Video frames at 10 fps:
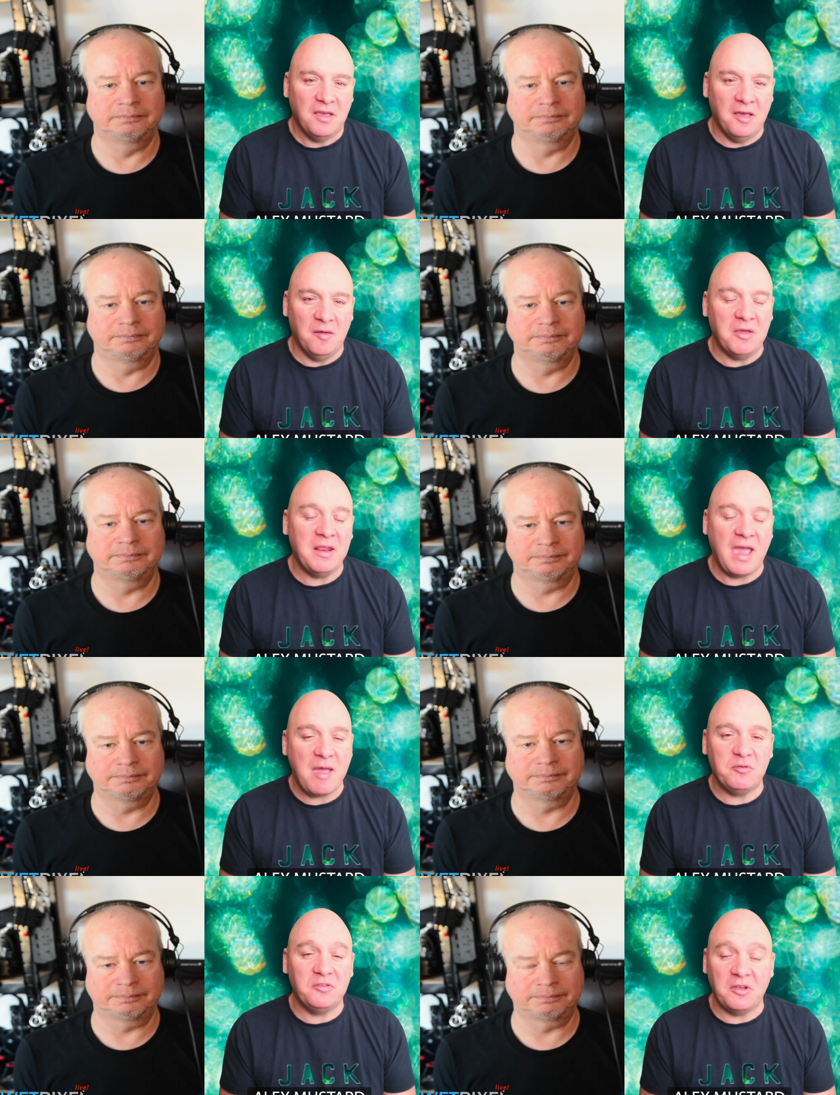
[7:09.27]
Speaker 1: And it
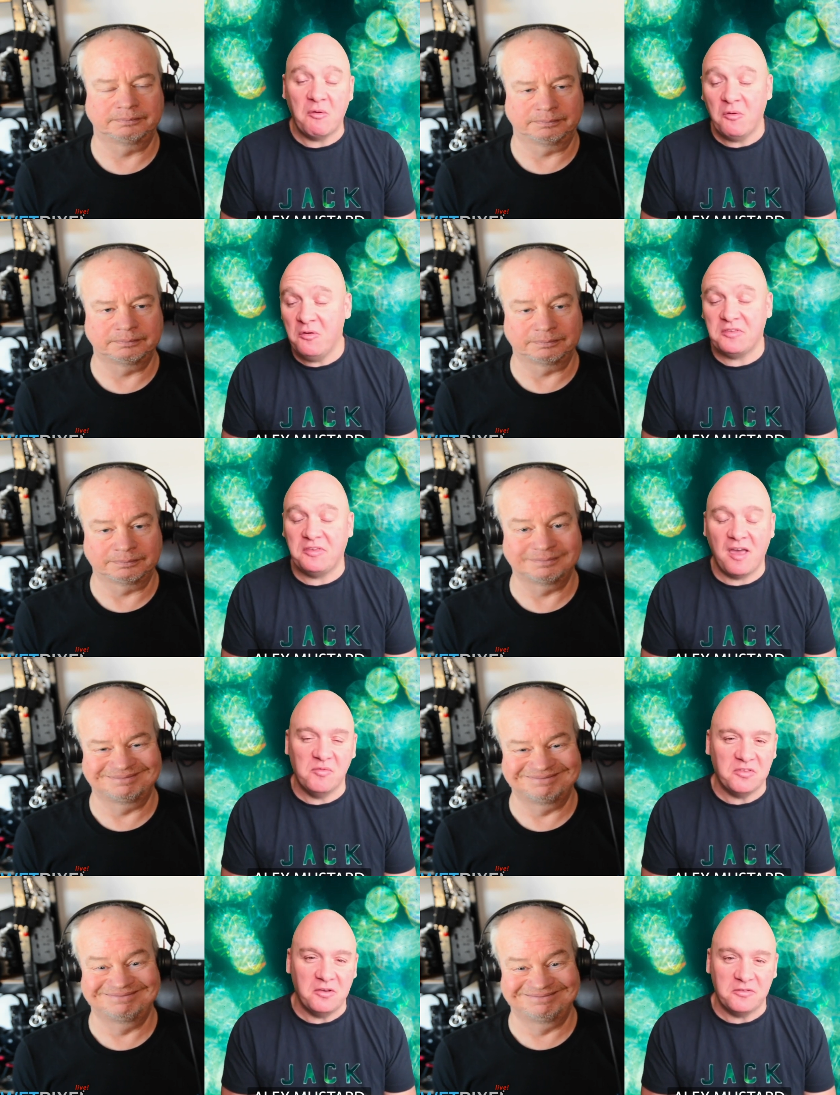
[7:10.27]
happens, you know, all the time
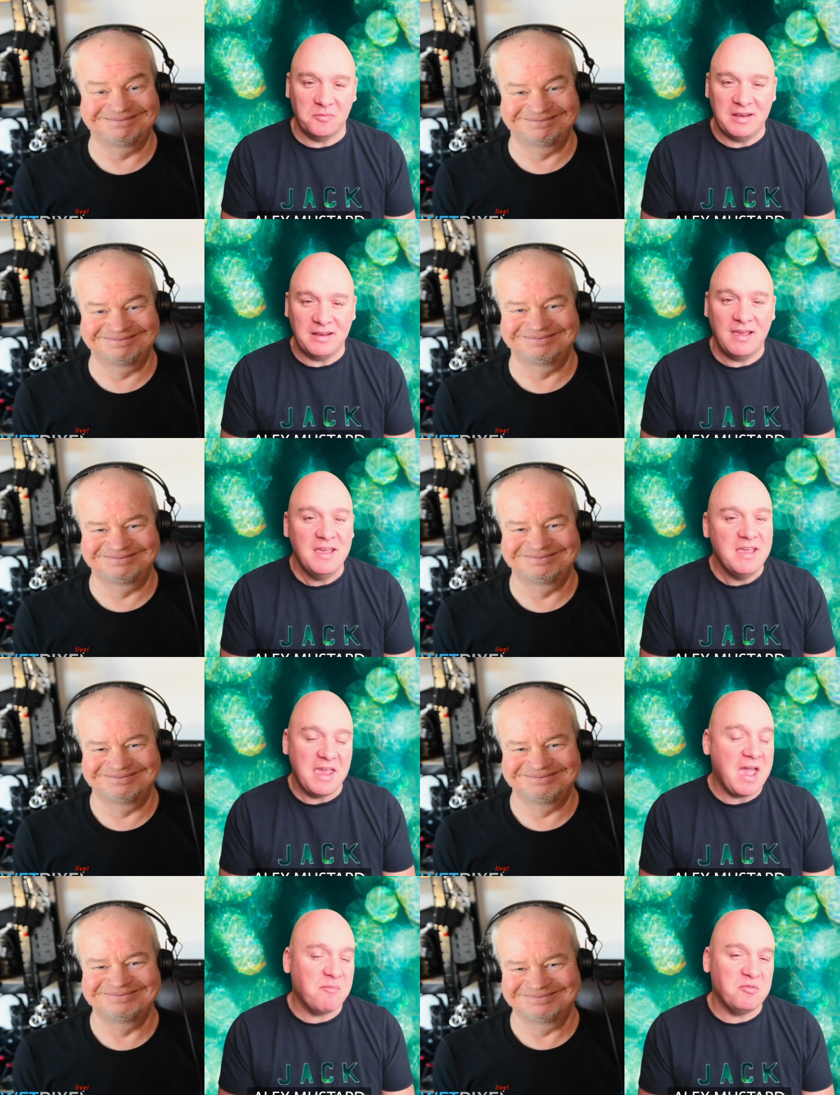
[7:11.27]
on social media.
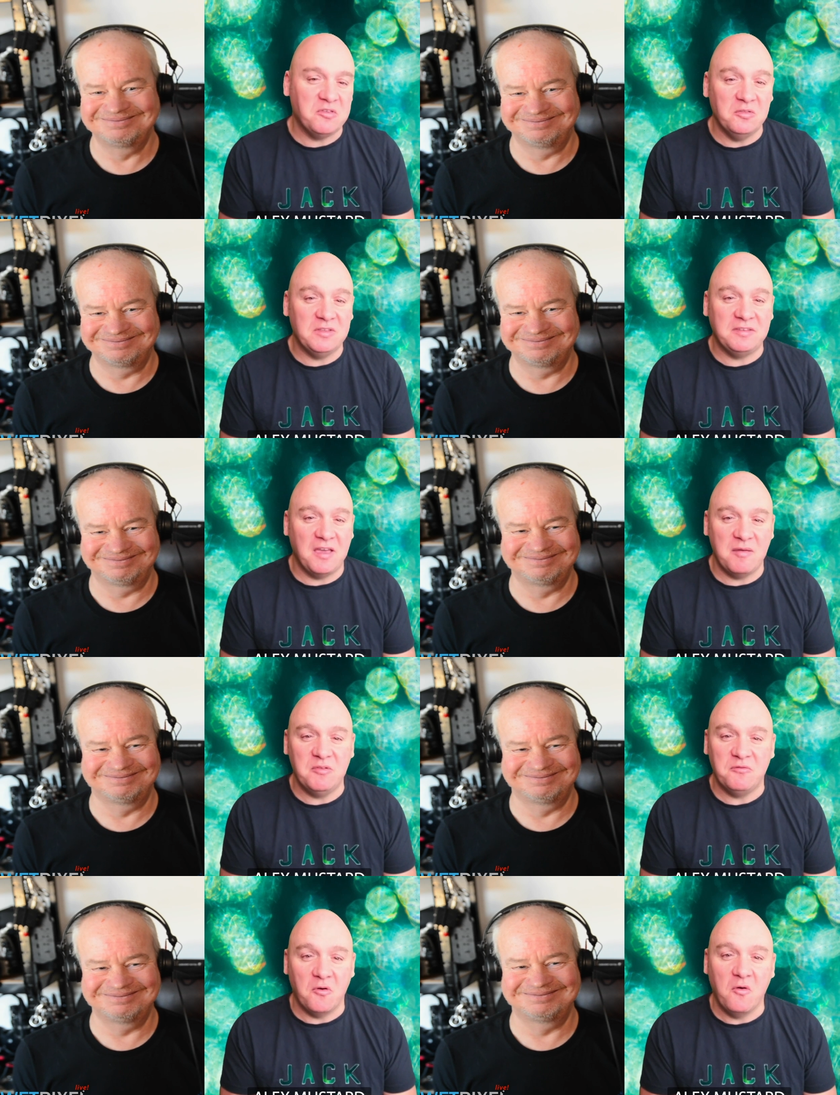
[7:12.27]
It happens all the time
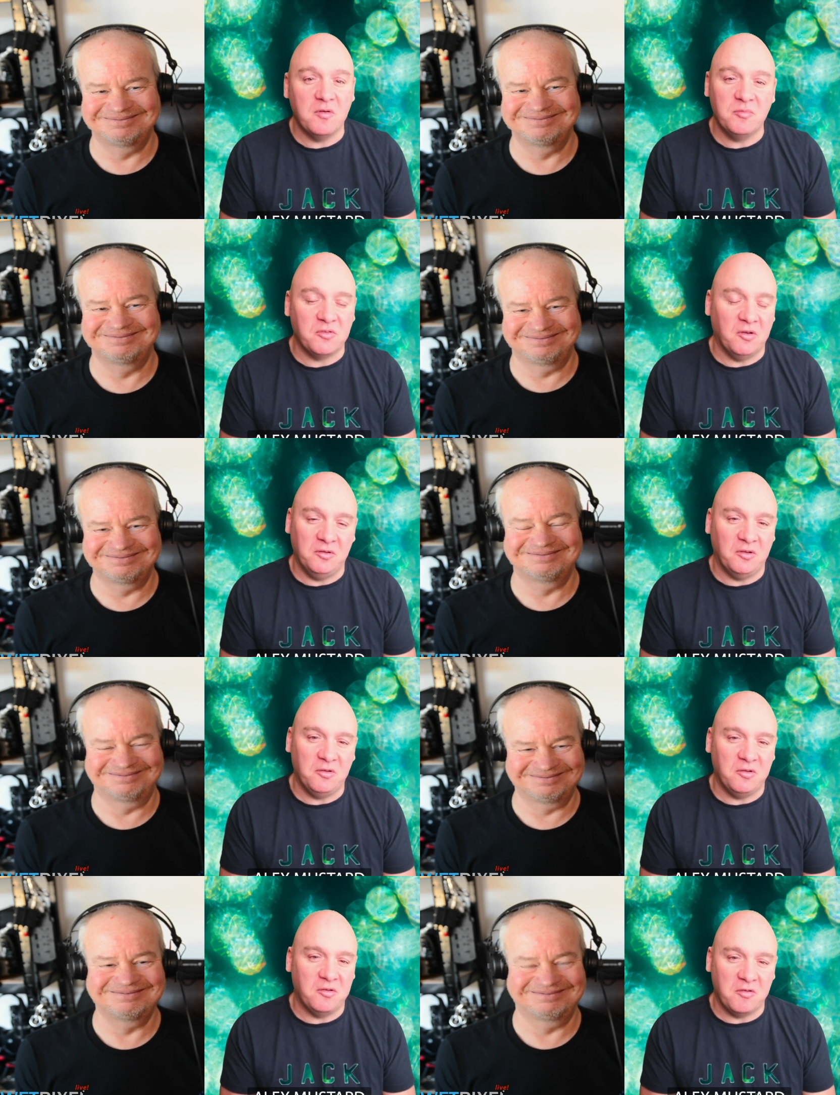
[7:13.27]
in forums,
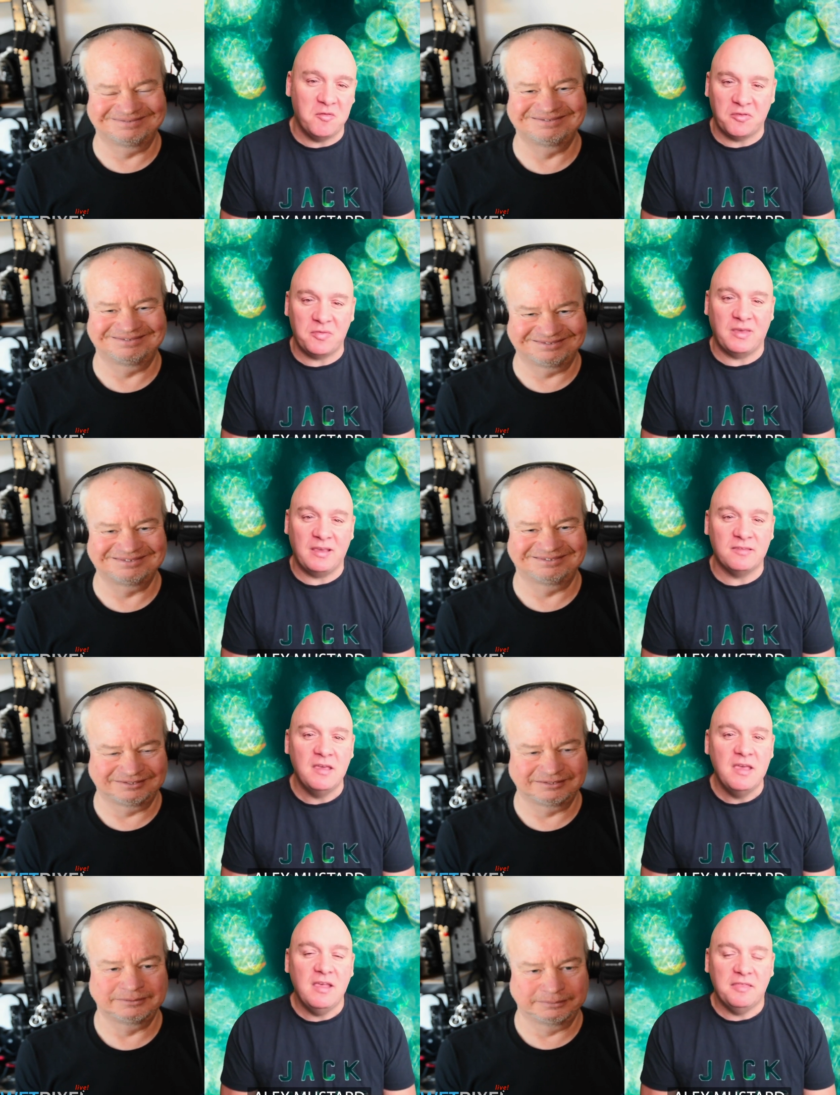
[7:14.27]
on groups and things,
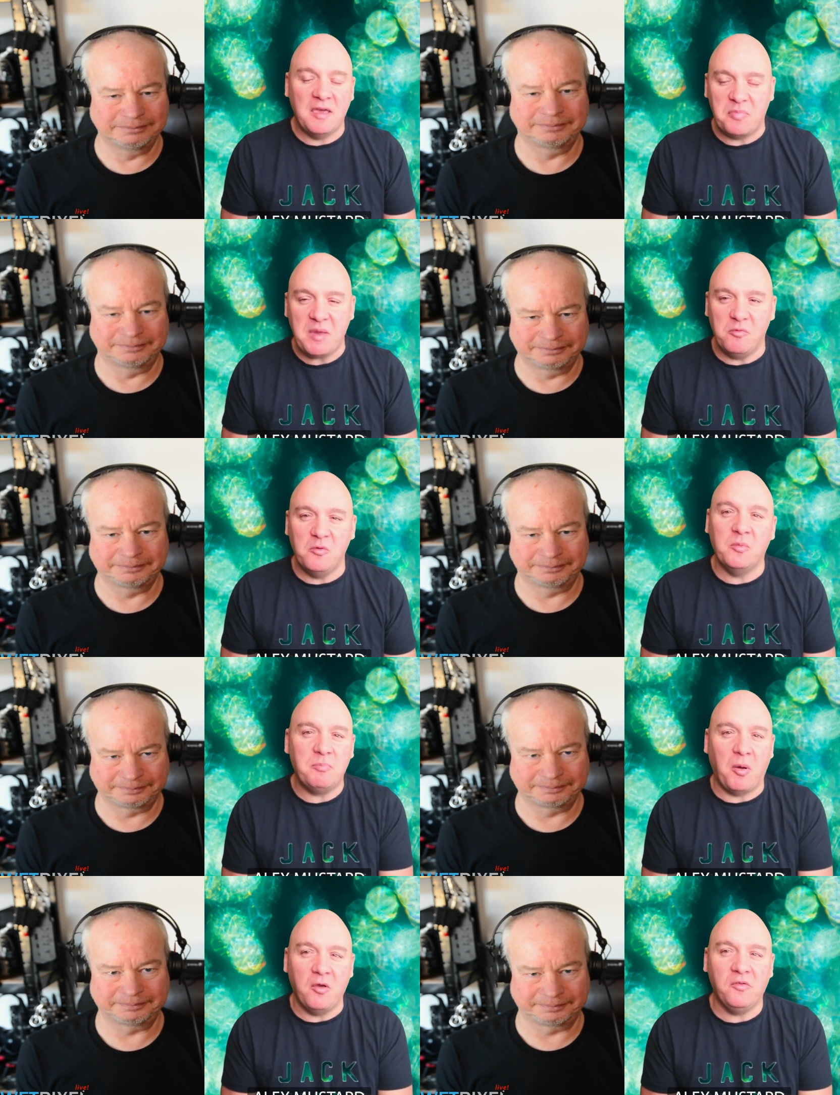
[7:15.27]
that people will be
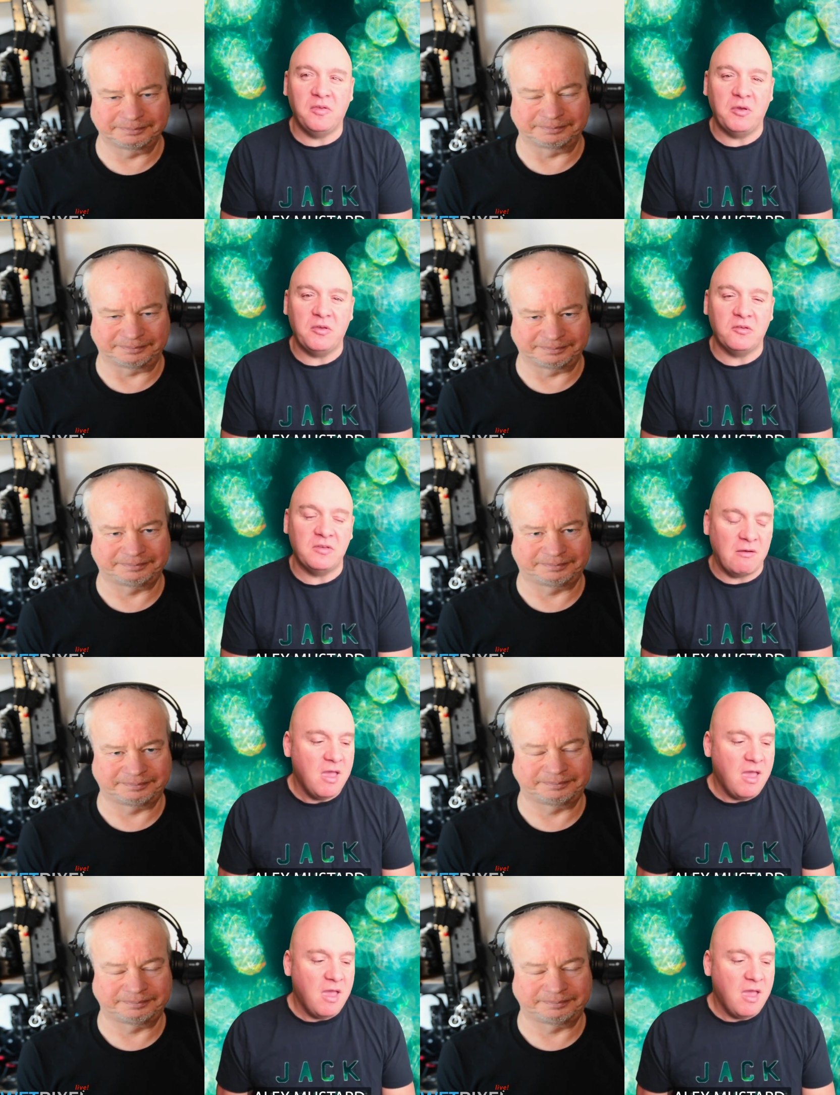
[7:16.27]
posting pictures. Now,